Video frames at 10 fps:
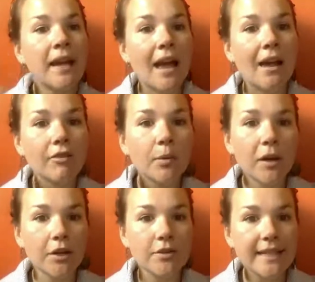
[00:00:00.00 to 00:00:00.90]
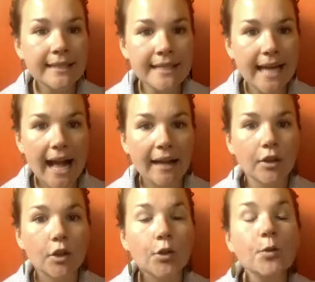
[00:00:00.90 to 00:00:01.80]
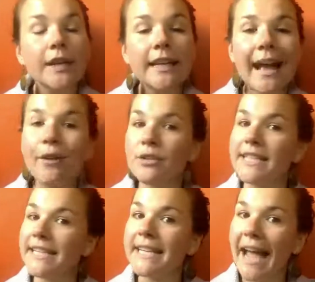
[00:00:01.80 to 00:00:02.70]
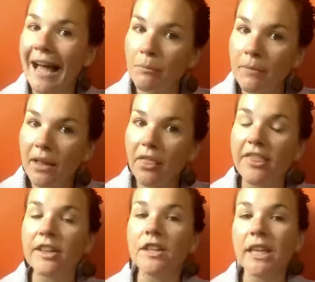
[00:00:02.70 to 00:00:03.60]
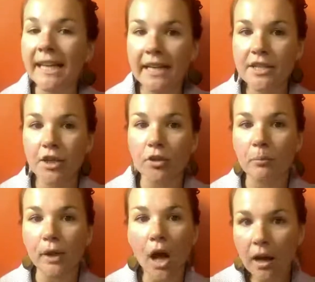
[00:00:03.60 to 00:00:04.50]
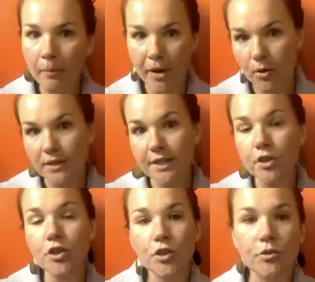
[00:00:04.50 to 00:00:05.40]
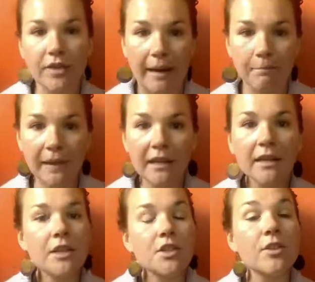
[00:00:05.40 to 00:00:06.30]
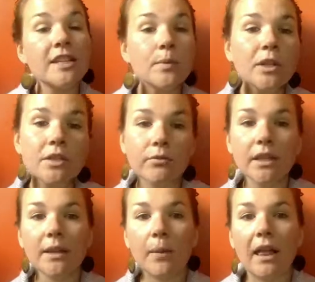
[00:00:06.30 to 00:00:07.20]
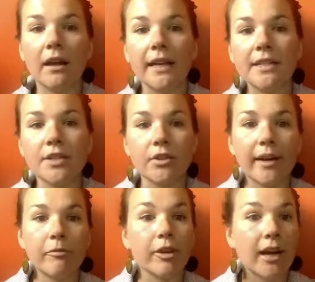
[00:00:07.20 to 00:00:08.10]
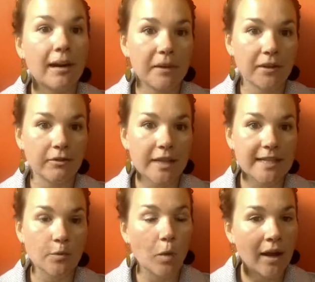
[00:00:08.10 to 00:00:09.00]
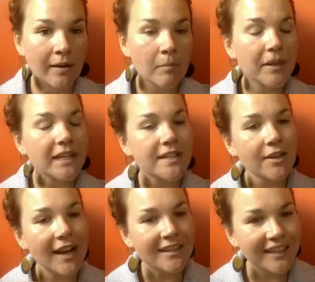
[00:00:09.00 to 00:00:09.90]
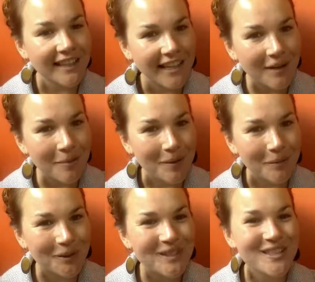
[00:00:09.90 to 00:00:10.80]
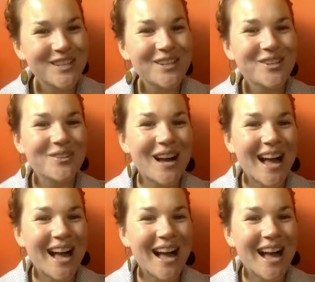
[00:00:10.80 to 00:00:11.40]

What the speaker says: Everyone who does that, you can now DM the link to your blog post to them. So this works really well on Instagram for a couple of reasons. One, because you're actually getting people to